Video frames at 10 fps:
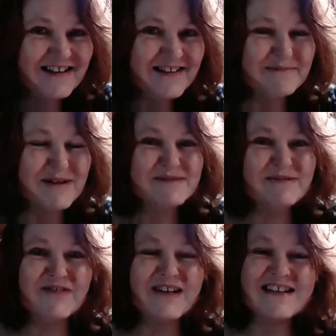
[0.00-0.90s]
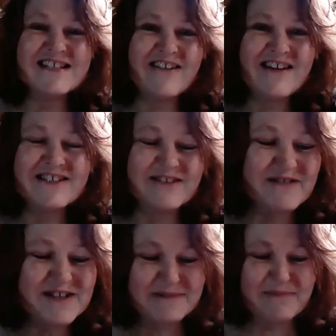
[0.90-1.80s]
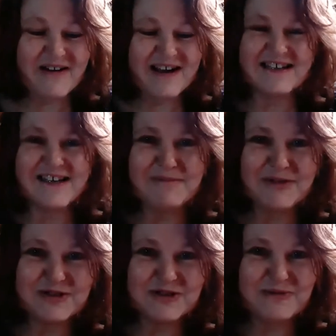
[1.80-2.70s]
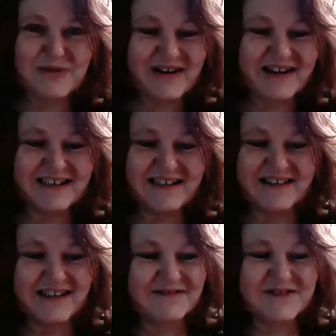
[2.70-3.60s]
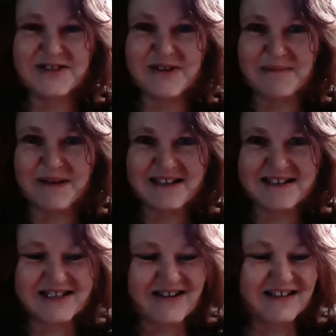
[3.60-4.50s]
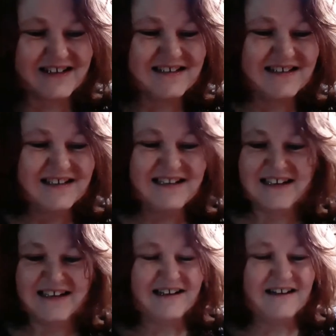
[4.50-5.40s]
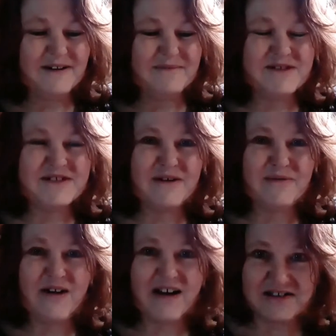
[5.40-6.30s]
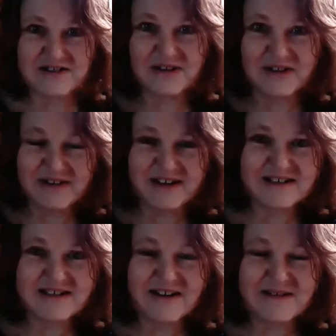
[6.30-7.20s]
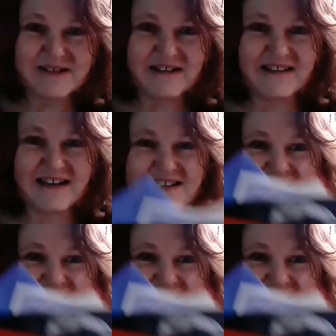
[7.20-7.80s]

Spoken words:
that makes me feel excited or inspired, and I'm not sure why. I think I've just got a bit stuck. So what I do in times like this,